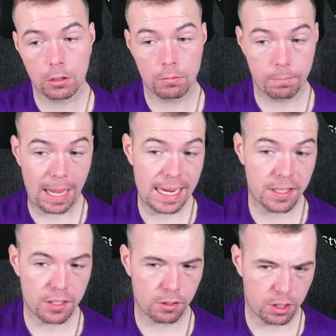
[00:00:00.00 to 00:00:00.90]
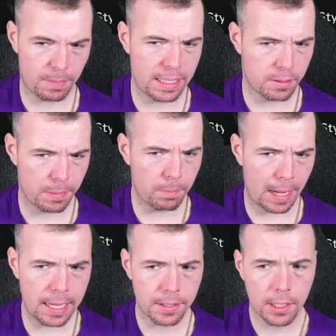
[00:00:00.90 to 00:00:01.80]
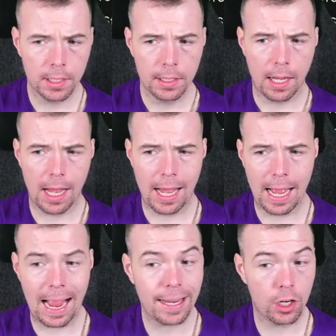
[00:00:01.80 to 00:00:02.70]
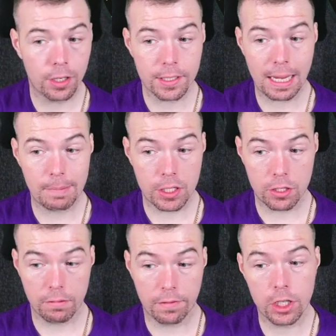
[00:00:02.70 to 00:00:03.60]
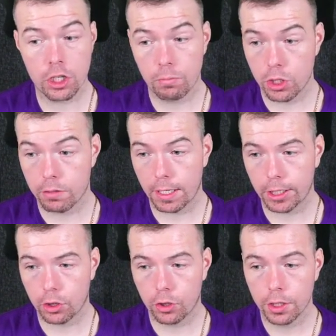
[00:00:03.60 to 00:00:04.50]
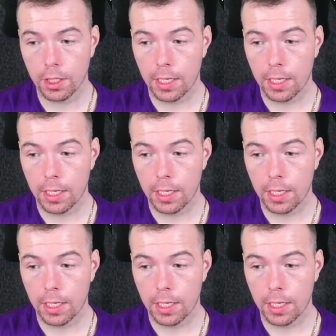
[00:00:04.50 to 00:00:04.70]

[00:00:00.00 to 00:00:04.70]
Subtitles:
Pace, splits, bit mad. 89 attack position and finishing, which is very good.